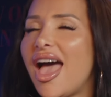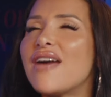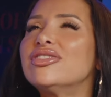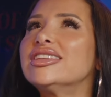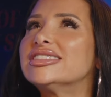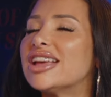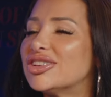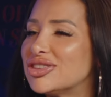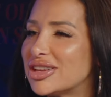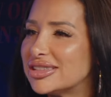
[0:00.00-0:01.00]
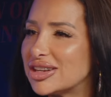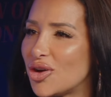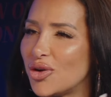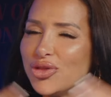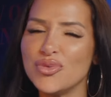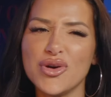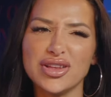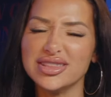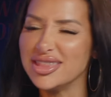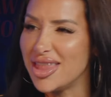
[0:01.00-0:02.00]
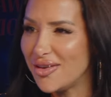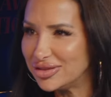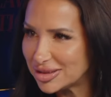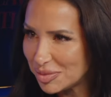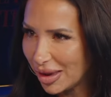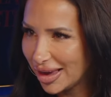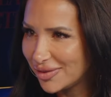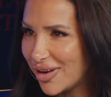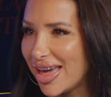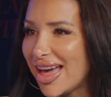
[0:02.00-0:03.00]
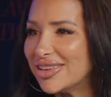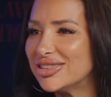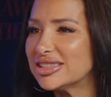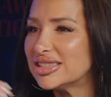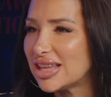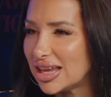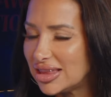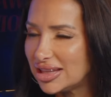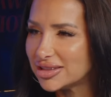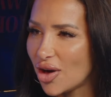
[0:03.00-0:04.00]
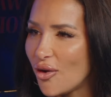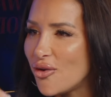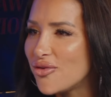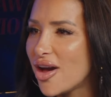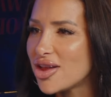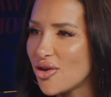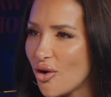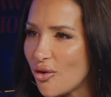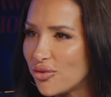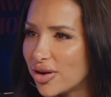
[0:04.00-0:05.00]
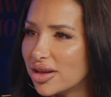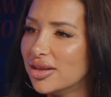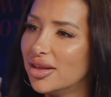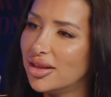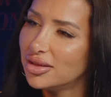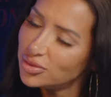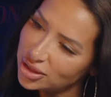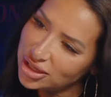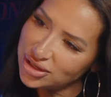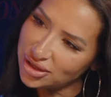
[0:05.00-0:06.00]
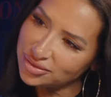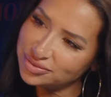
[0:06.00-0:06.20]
Everything I touch turns to gold. The world loves me, right? Yeah. I just say these over and over. Amazing. What do you do?